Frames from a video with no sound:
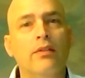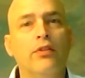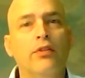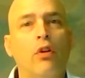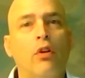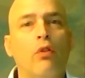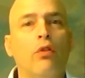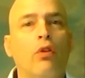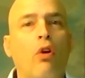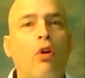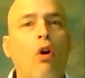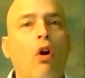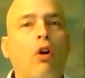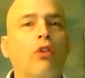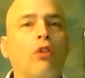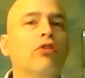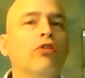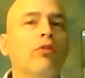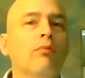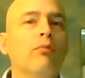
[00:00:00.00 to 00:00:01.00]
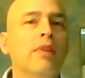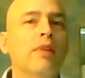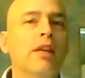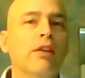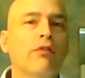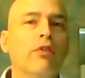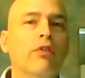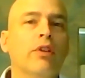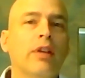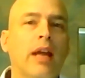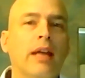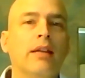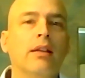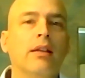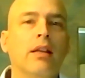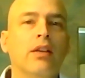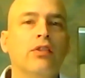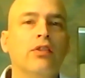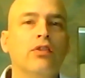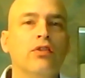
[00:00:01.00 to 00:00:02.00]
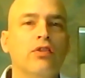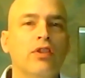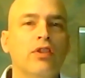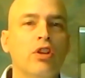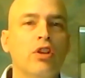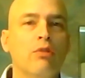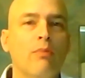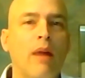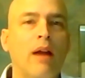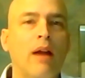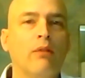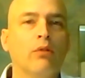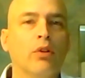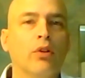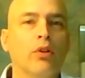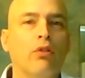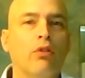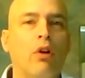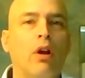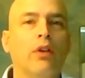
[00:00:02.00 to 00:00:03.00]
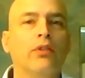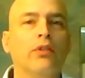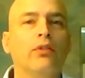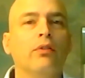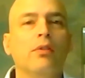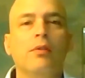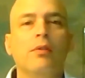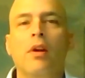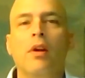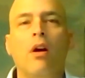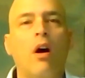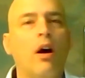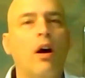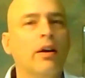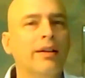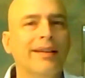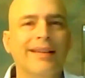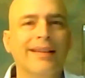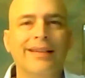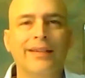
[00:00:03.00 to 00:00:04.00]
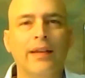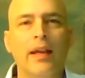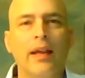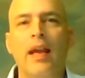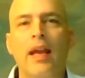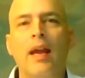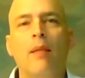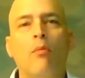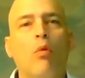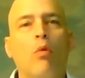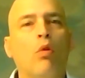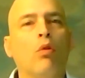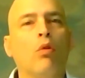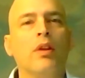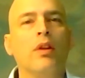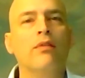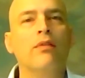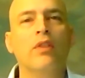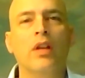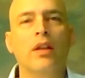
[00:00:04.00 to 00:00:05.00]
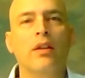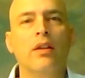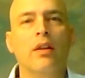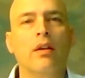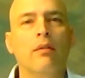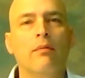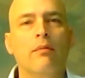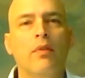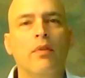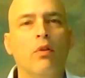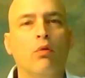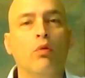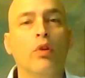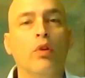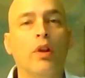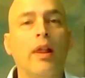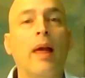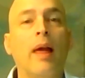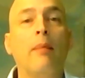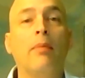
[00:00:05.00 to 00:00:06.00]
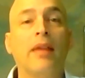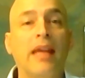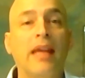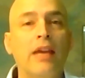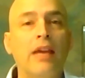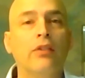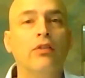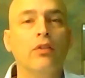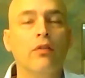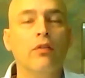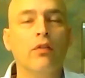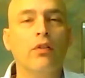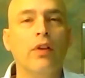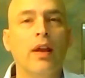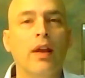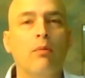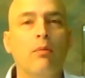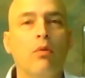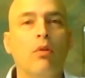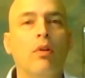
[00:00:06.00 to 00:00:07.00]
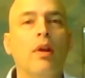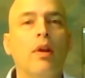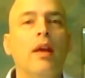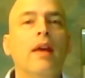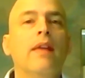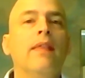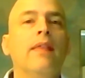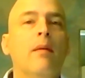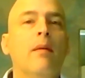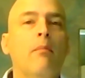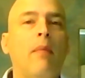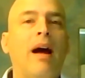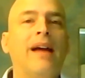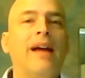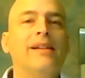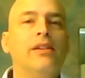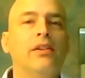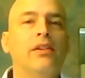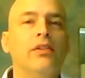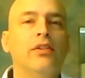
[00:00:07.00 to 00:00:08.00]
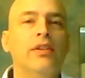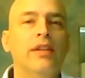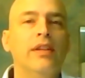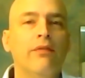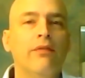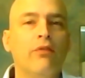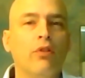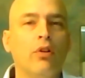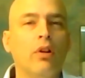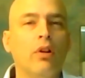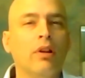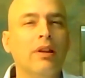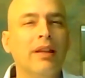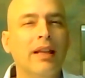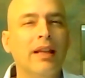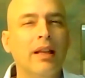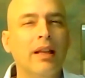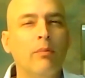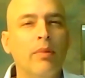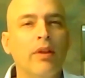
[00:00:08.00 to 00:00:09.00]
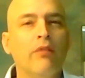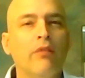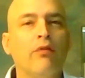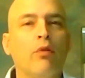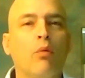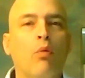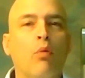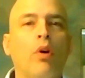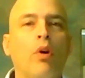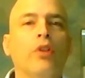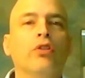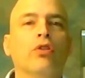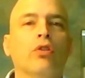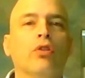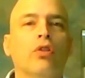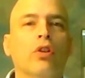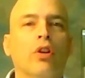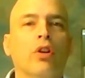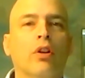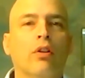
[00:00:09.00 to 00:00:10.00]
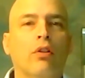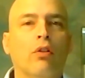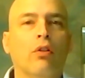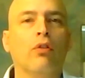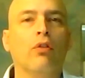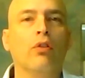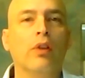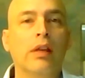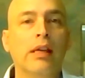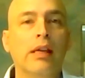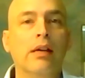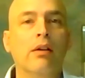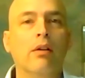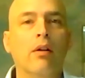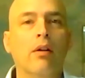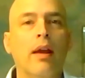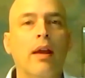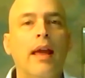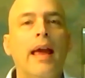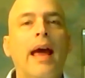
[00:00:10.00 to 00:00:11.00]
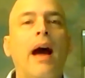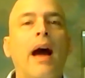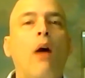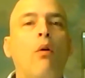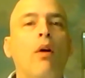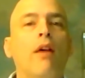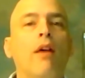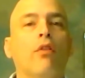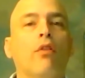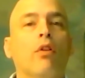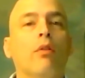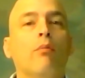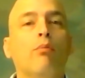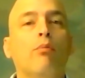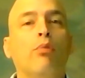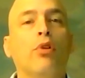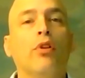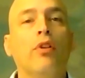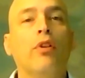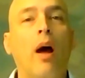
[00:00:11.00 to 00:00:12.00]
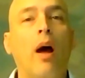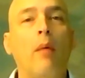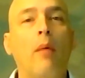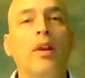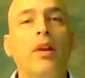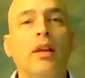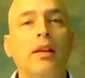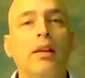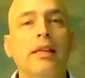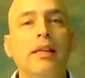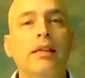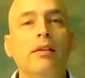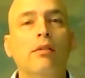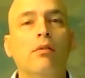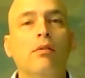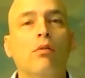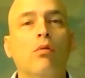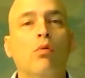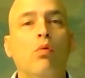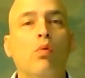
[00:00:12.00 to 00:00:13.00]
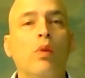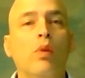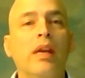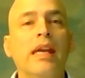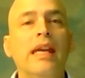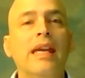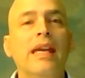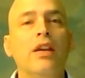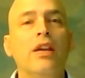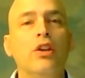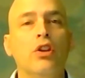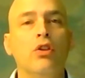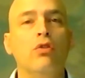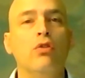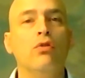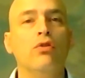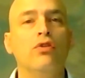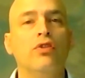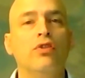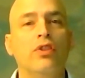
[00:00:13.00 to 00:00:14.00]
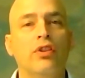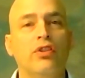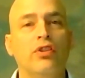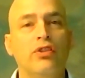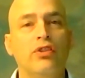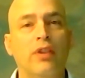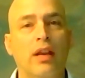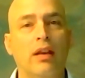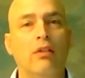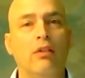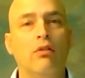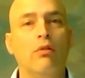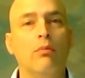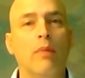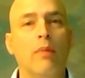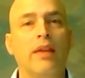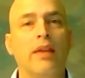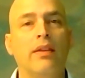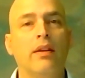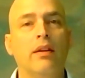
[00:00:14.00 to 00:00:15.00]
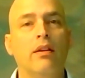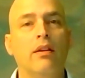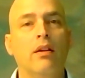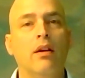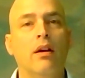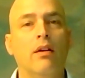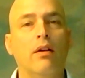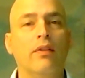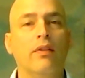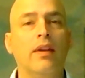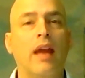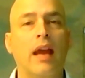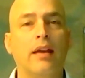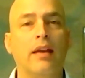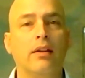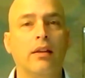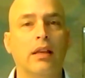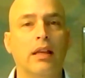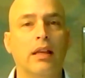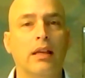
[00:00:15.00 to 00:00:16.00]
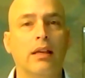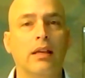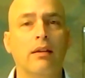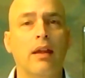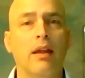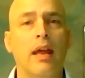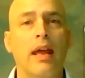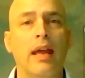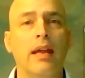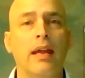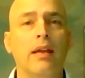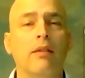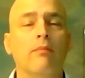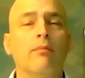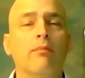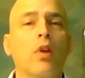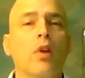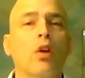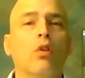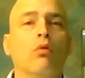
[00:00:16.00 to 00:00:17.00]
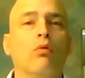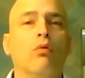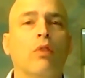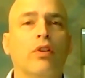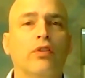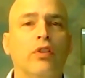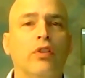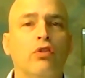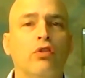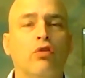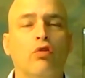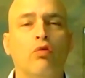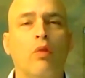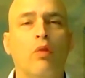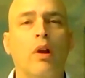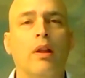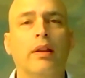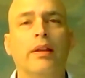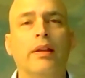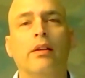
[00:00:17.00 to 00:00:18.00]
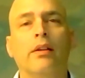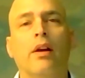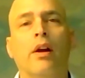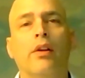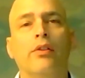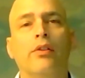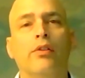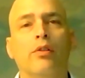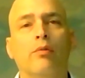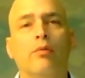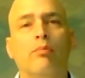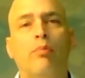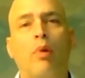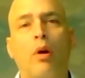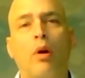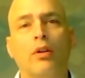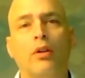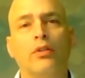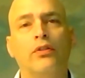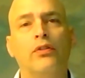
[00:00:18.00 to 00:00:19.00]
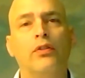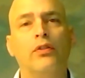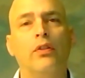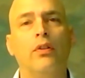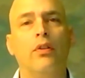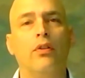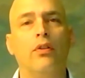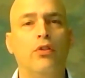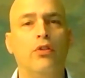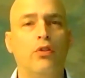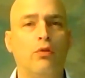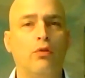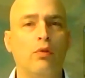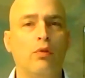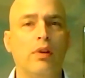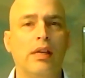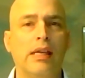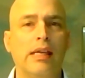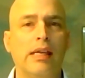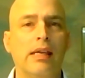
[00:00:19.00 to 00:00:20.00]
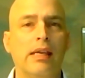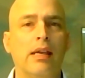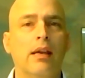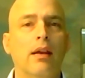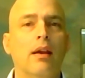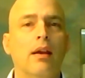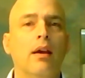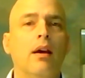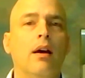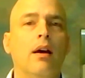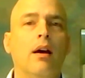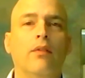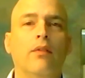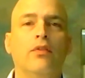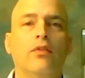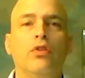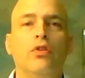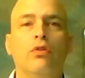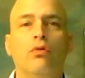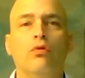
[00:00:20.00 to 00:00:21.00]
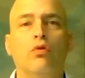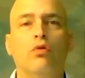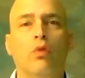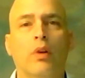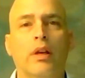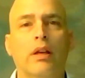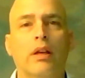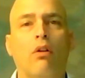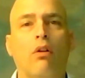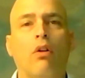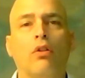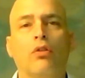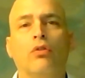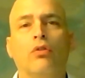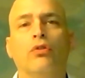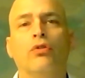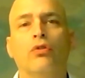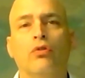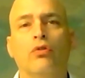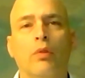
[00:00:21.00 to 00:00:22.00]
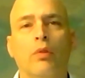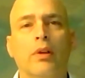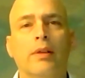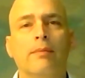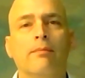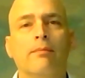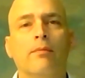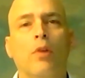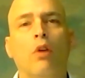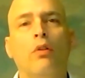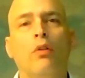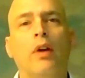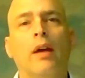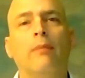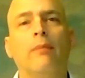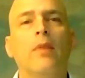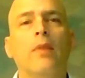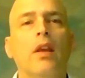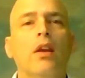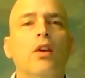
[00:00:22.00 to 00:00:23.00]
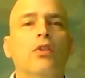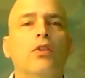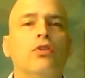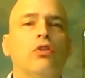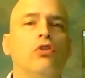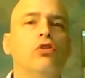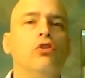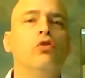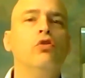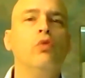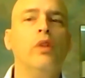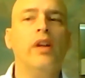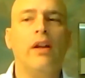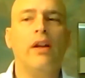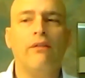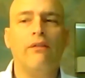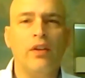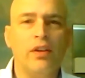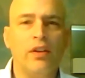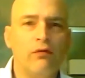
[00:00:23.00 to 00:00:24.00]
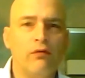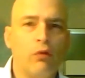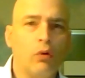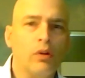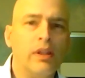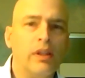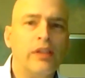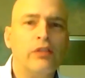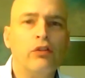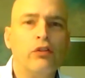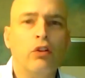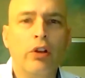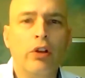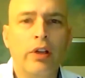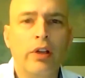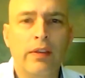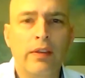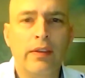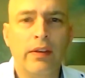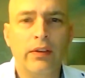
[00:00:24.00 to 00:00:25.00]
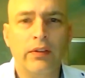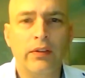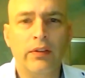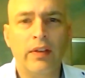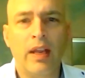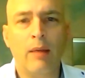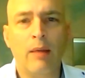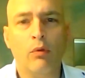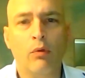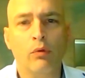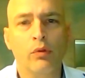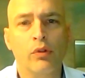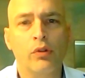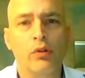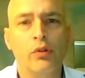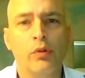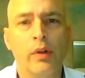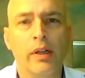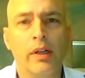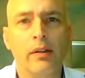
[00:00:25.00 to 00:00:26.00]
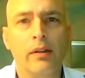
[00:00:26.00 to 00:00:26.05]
so there are some different calculations that you might run across on an exam or even in the real application of the table that might differ a little bit from what you're going to learn here. However, predominantly, we use the standard method of calculating a residential dwelling under parts 3 of 220, or Article 220. Okay, so 220.54, let's look at this table real quick.